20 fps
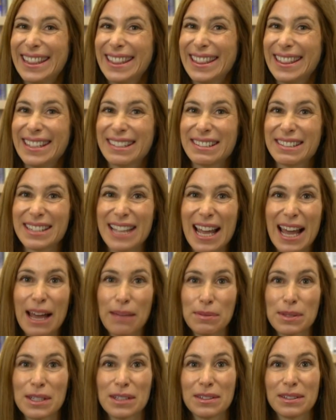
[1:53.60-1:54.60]
there's
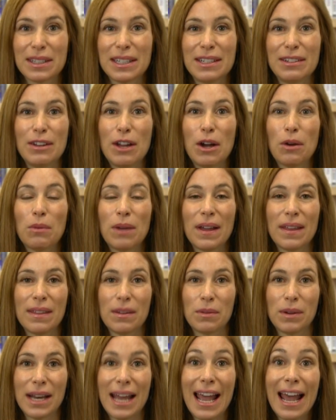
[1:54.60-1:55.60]
absolutely no way
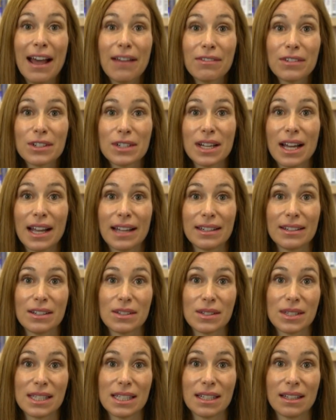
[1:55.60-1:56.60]
they would ever
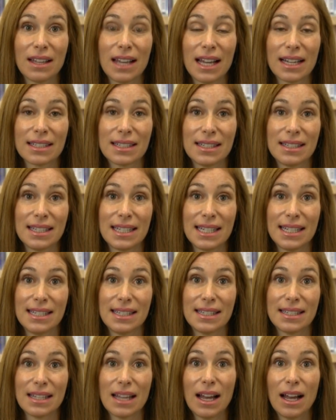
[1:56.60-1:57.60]
diagnose celiac
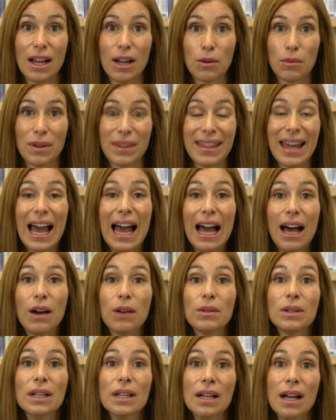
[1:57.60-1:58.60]
disease uh,
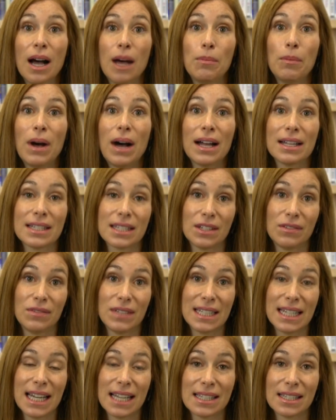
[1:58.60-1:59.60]
without a positive
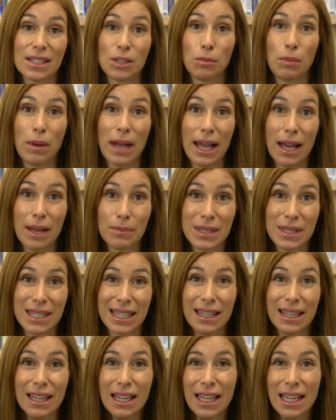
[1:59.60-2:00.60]
intestinal
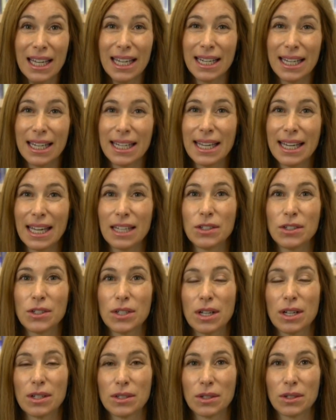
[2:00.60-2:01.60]
biopsy. It again
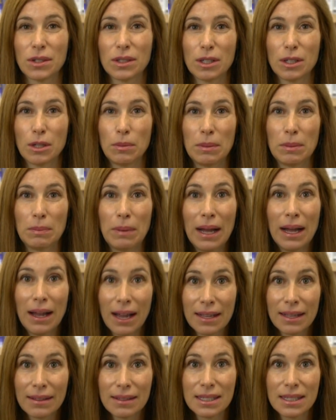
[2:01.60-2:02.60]
shows they're a little bit
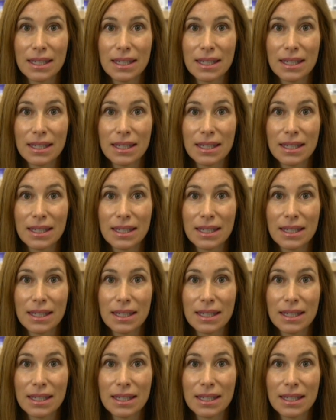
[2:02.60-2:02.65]
behind the